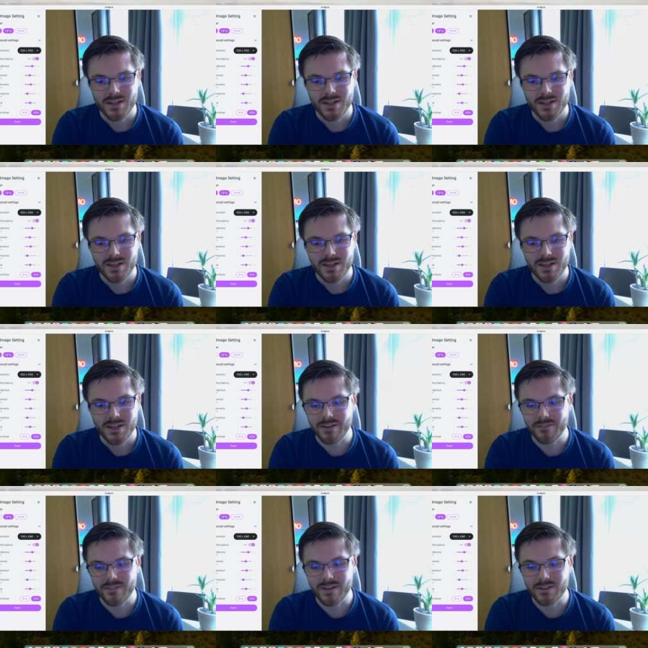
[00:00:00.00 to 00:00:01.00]
You also
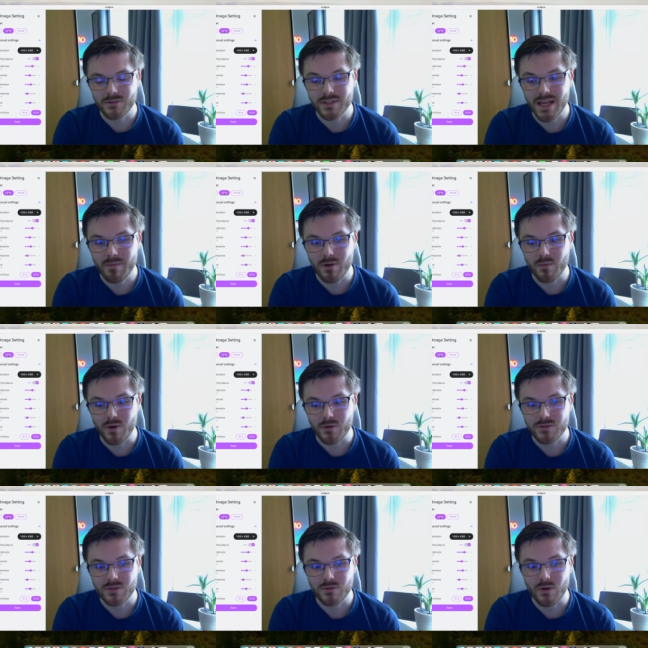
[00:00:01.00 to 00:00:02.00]
have your demo
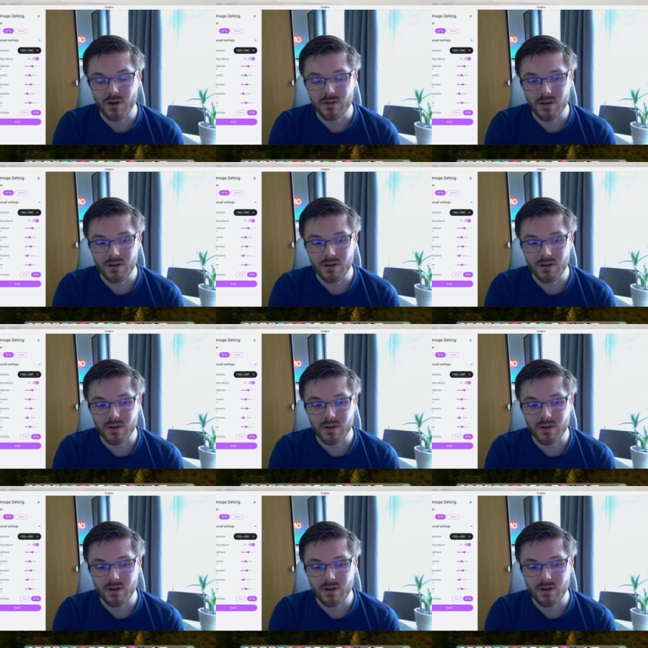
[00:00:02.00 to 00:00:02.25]
mode, so